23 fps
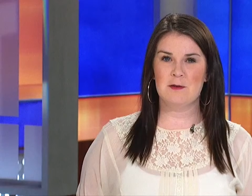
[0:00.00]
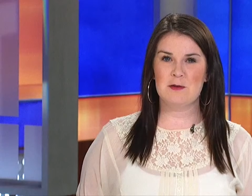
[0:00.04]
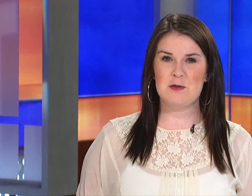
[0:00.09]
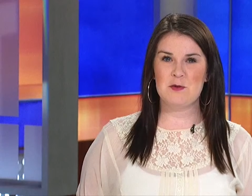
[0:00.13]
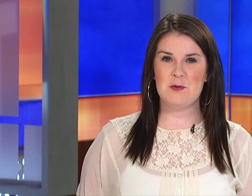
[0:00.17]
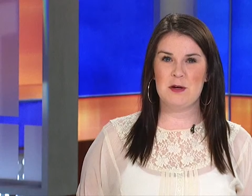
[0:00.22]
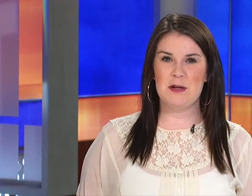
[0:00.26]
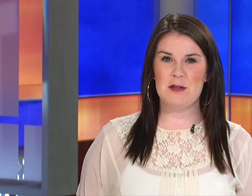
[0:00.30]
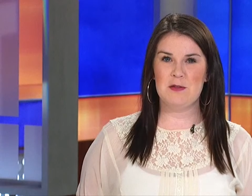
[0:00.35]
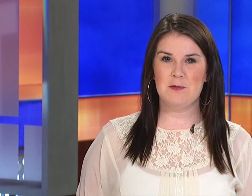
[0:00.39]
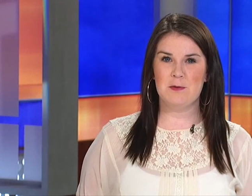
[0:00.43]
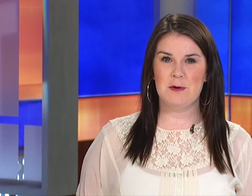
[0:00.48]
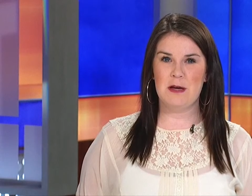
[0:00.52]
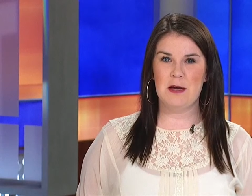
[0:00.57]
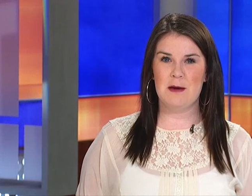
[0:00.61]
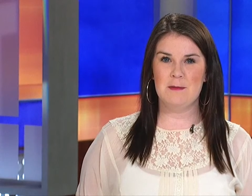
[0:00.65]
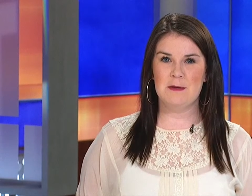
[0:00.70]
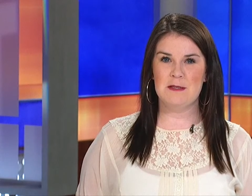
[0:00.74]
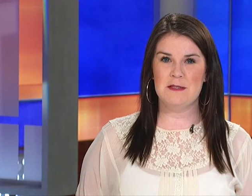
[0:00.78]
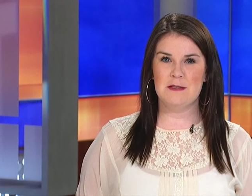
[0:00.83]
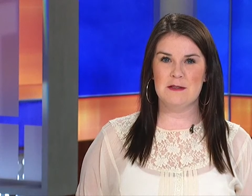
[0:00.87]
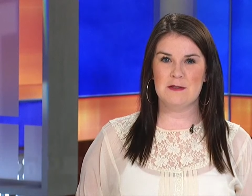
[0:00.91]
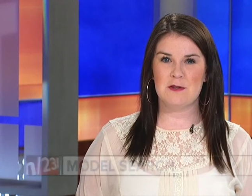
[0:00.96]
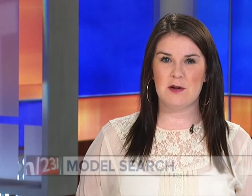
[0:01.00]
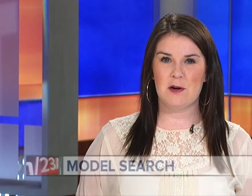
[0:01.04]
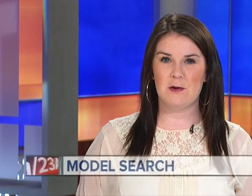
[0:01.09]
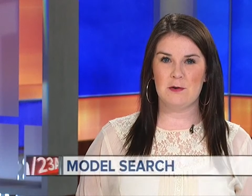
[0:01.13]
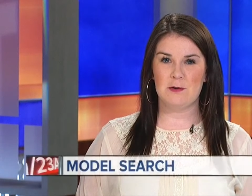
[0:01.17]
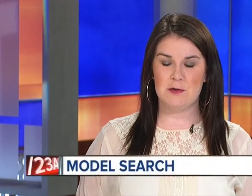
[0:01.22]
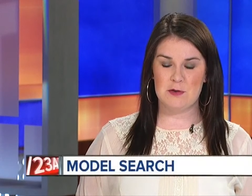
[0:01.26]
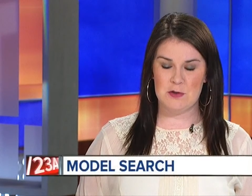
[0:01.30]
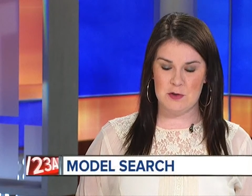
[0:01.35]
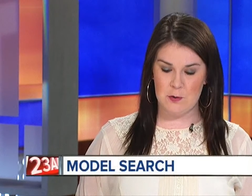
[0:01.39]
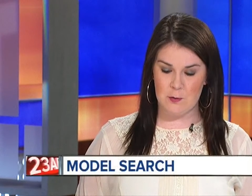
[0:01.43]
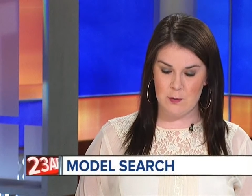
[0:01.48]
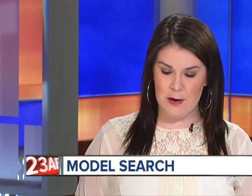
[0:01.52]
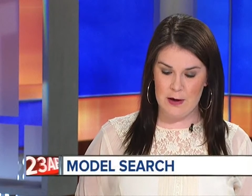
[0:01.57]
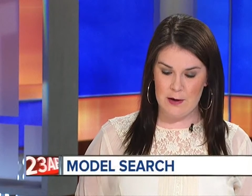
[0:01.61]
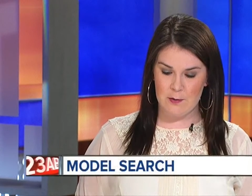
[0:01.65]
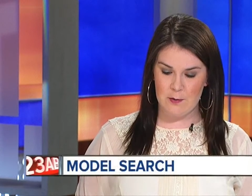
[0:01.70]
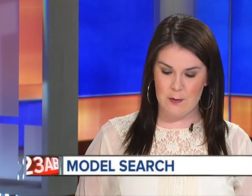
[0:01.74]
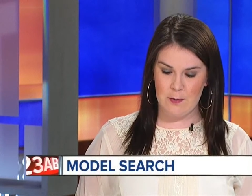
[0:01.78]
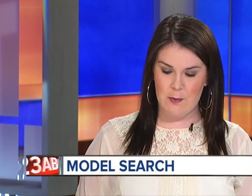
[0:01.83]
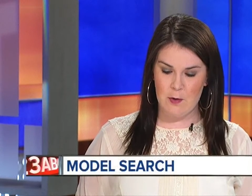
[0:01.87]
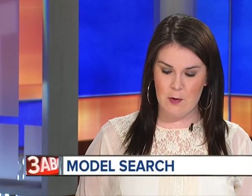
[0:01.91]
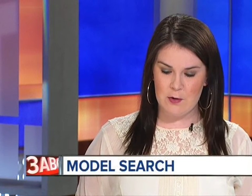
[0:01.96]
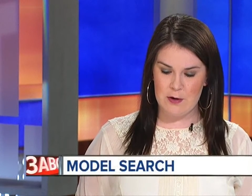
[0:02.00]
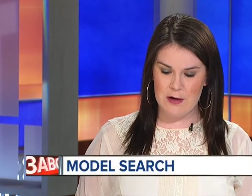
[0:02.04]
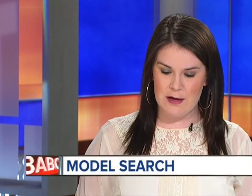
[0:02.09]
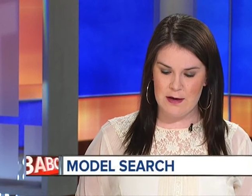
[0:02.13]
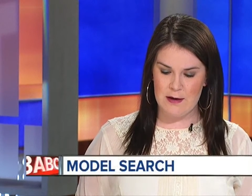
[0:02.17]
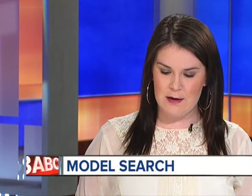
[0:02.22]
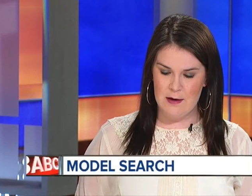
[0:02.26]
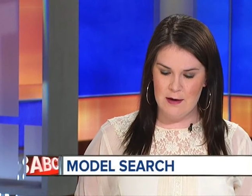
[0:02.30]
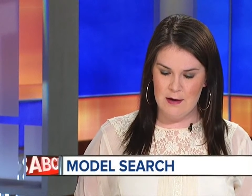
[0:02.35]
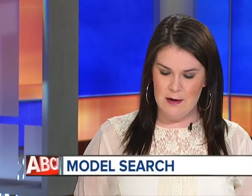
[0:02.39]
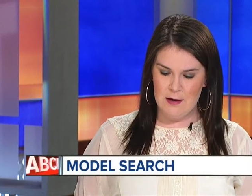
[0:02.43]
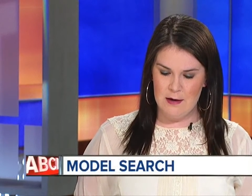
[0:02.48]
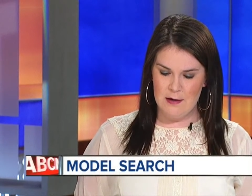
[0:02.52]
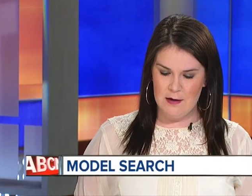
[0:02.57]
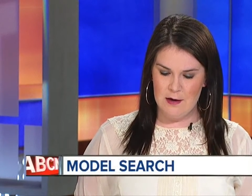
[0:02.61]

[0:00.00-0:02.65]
was 23 ABC's Carlos Correa reporting.